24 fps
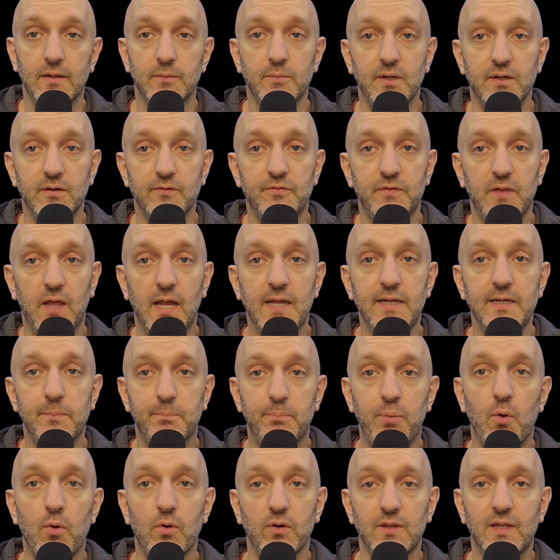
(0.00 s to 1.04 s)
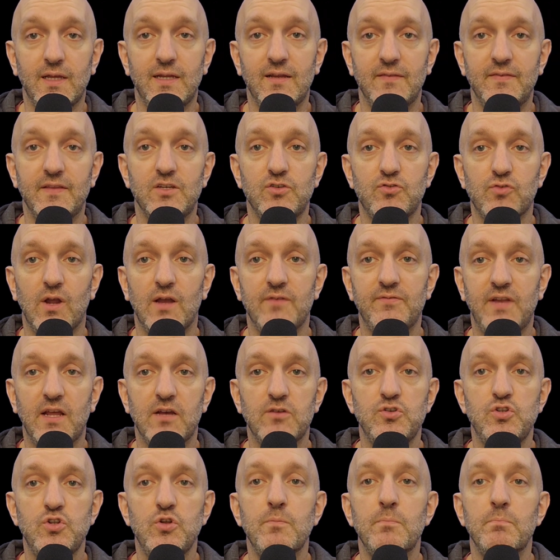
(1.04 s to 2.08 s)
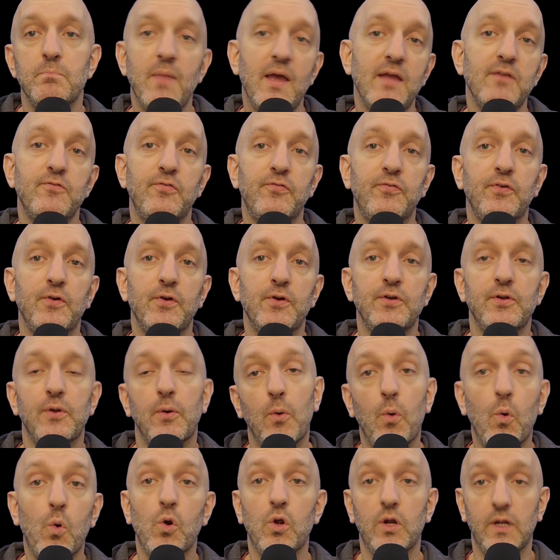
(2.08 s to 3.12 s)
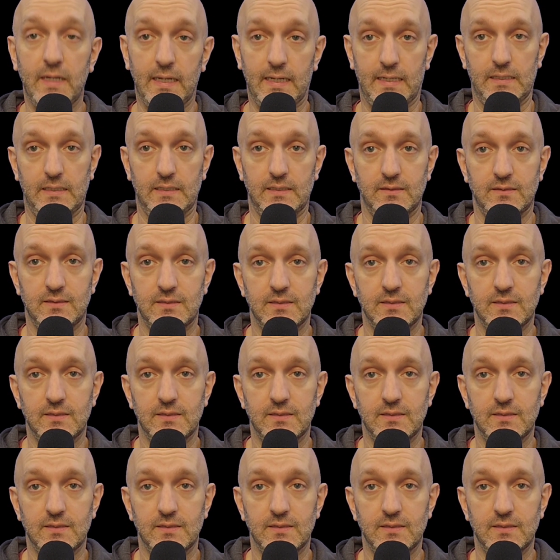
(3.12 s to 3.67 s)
I'm going to fly into Portland and then drive down to Medford, Oregon,